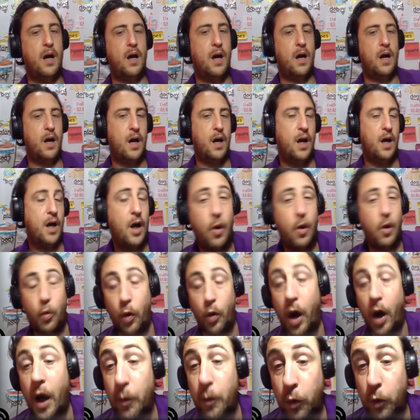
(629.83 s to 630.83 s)

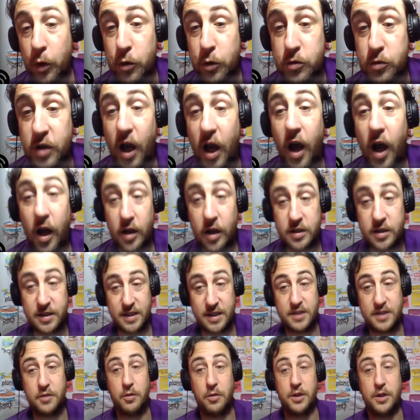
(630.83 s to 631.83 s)
I want you to ask this
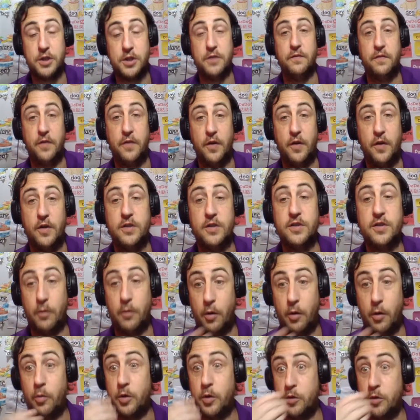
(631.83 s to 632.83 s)
question first. So I
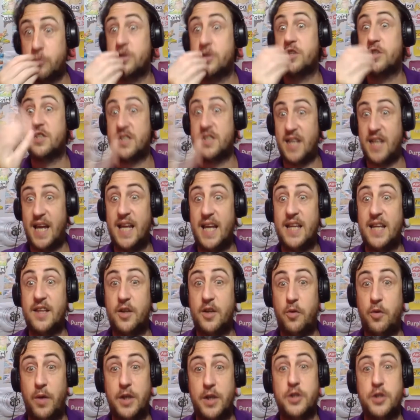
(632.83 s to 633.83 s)
want you to say the
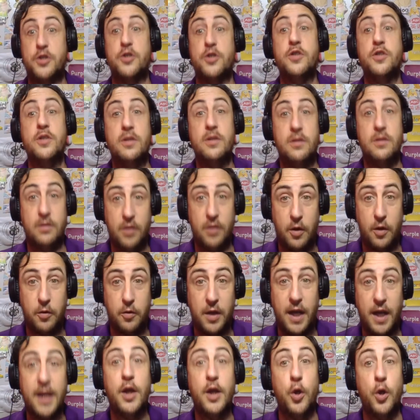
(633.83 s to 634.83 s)
question.
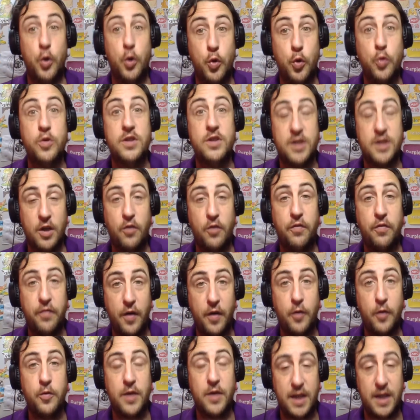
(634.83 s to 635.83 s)
Okay, whose cell
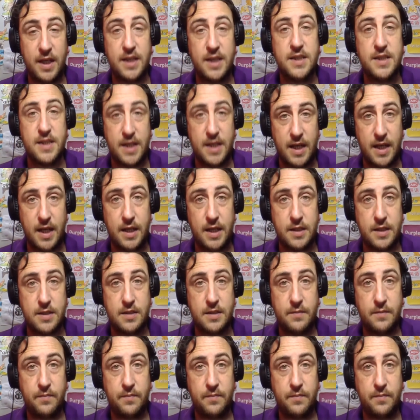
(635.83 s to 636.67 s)
phone is it?